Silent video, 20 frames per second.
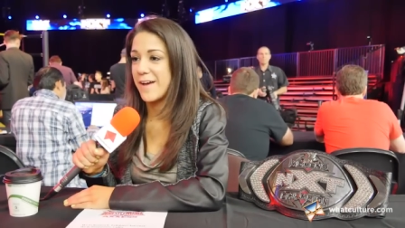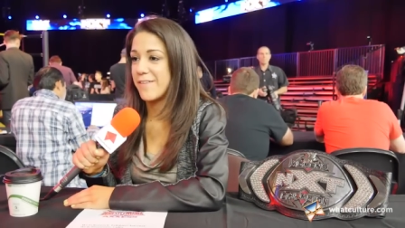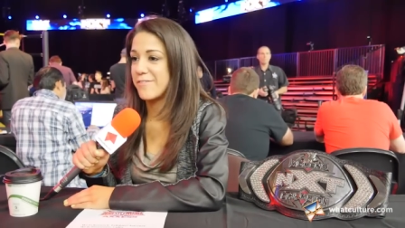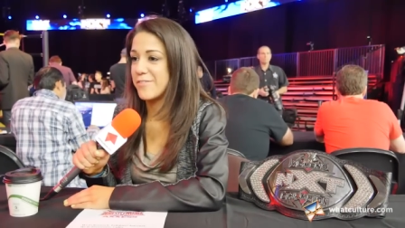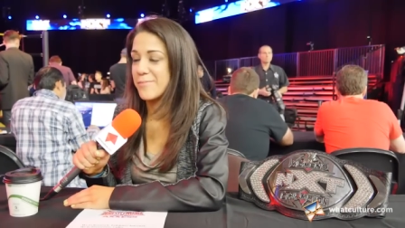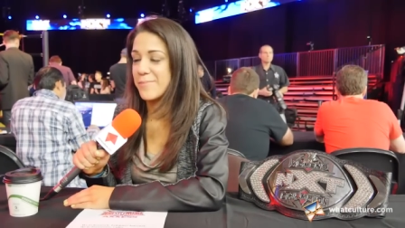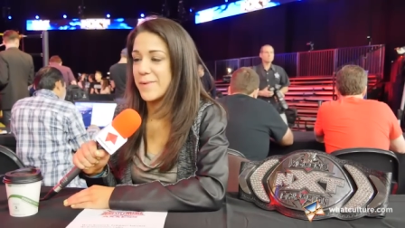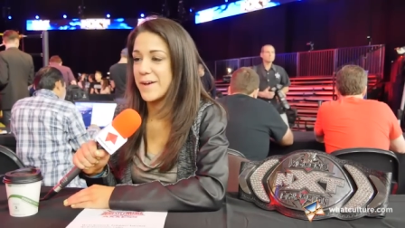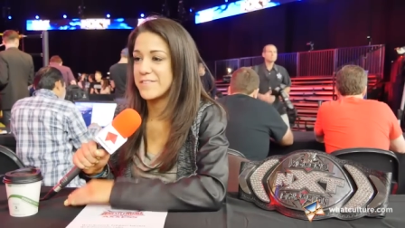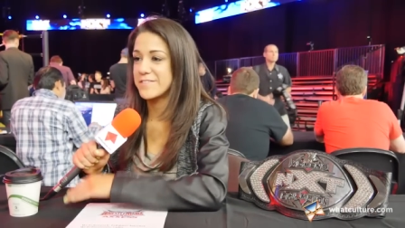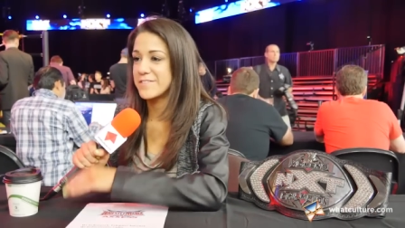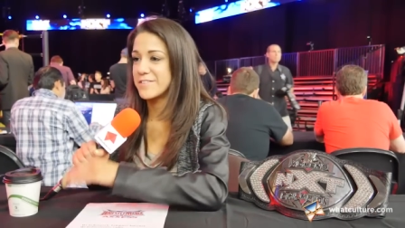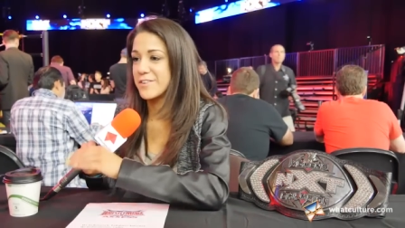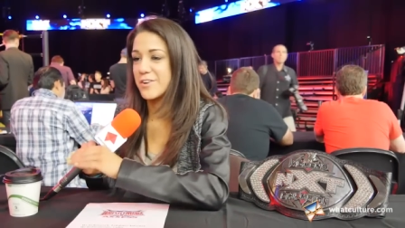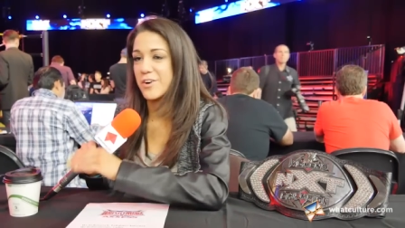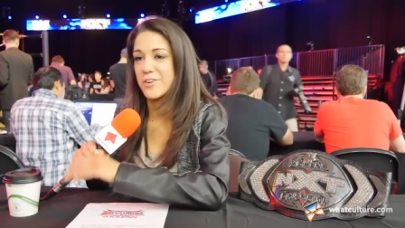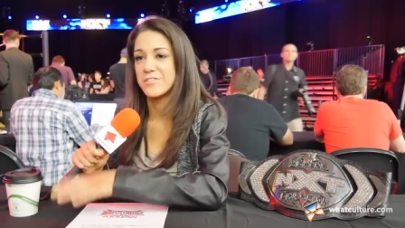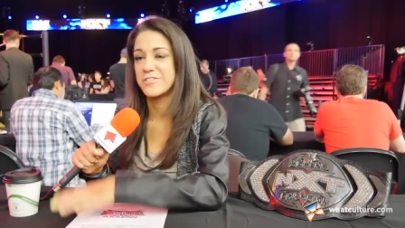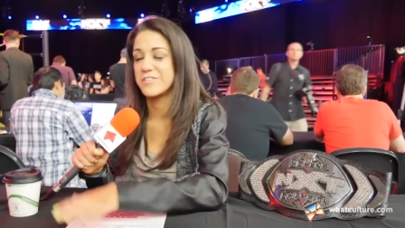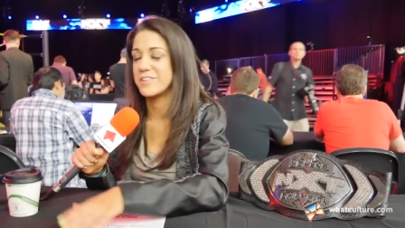I have the best
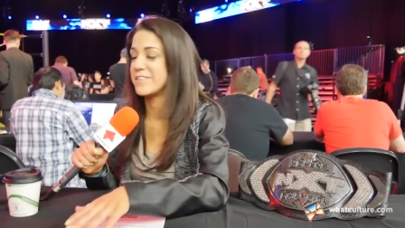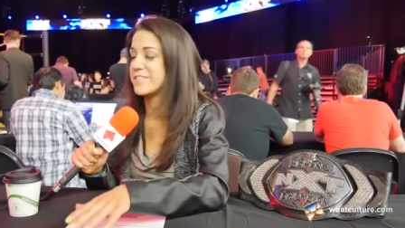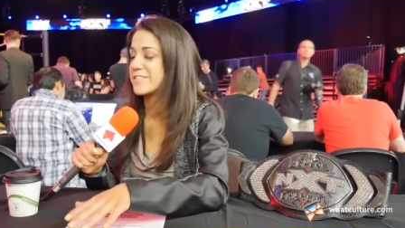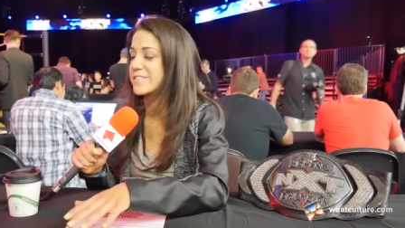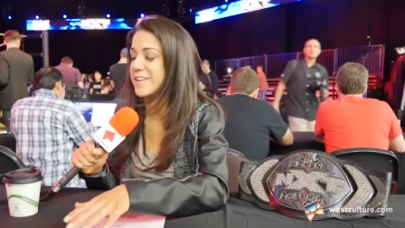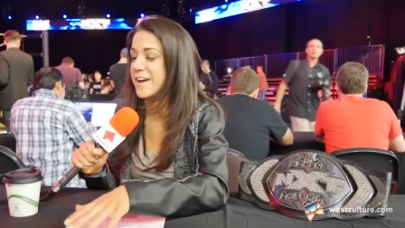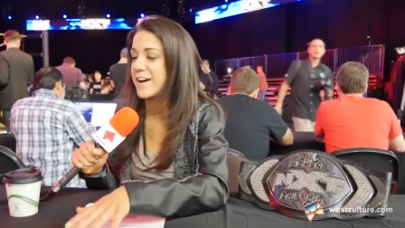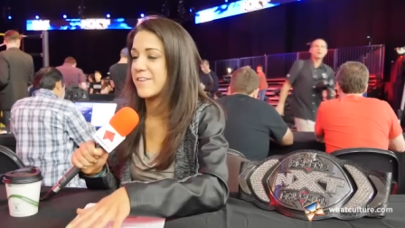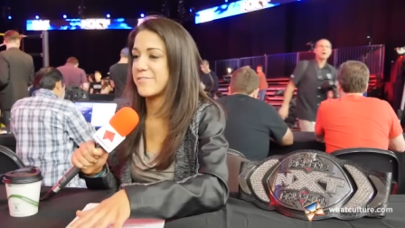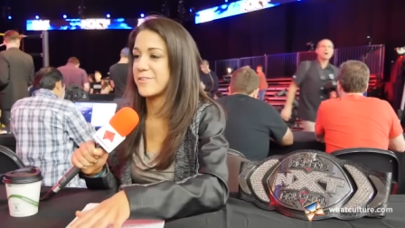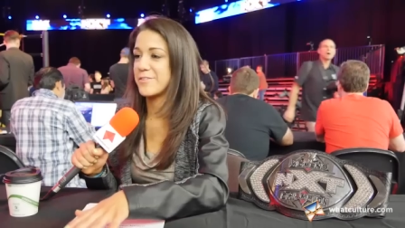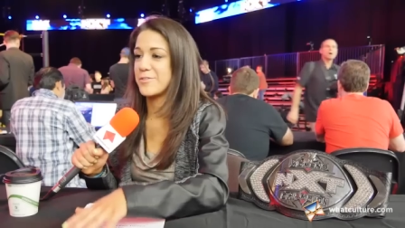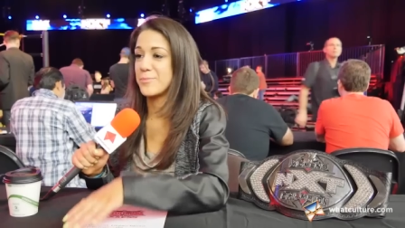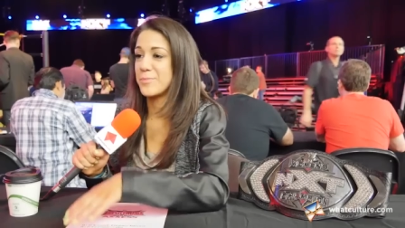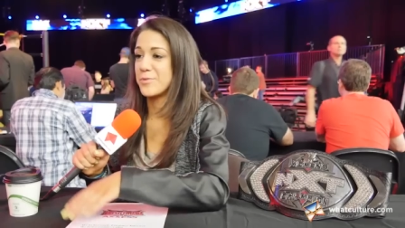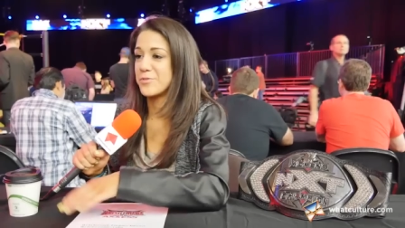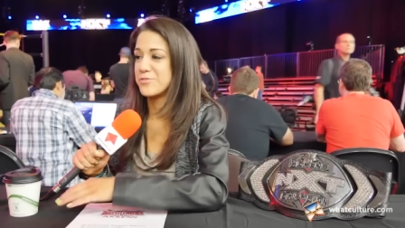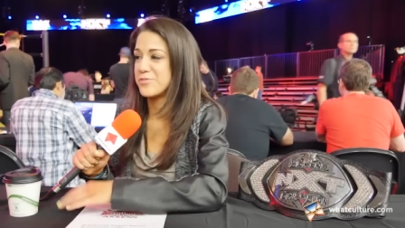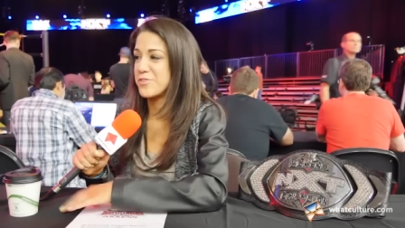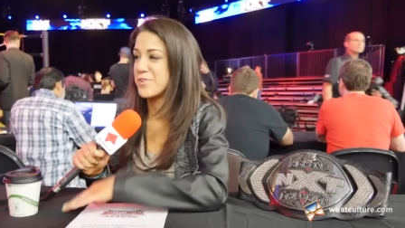coaching staff at the
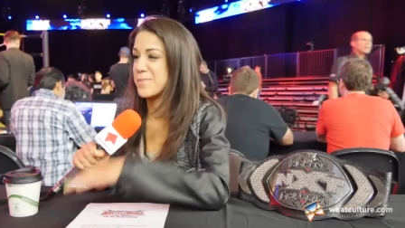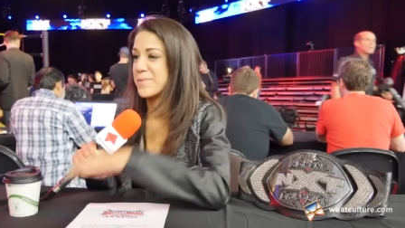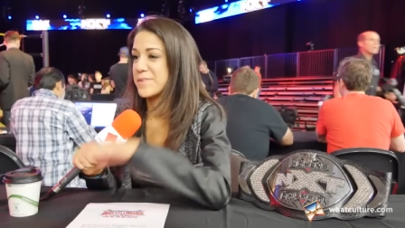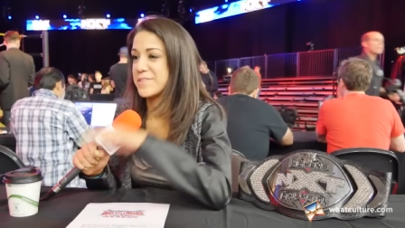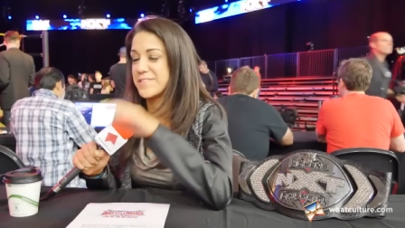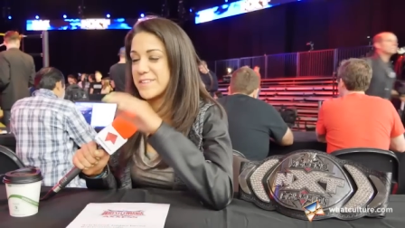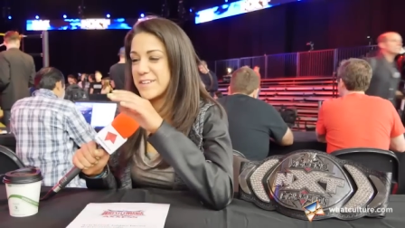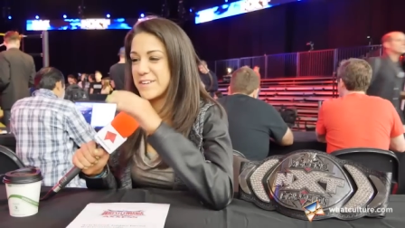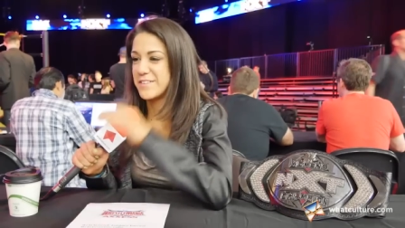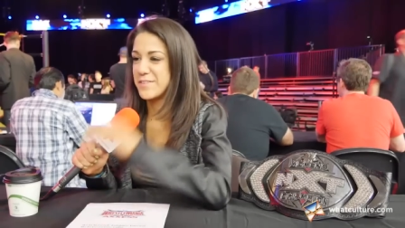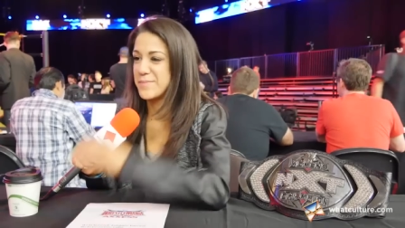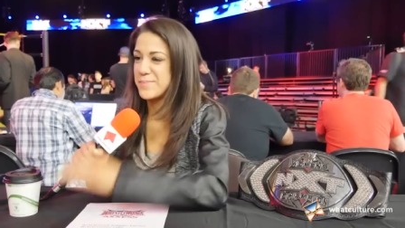Performance Center,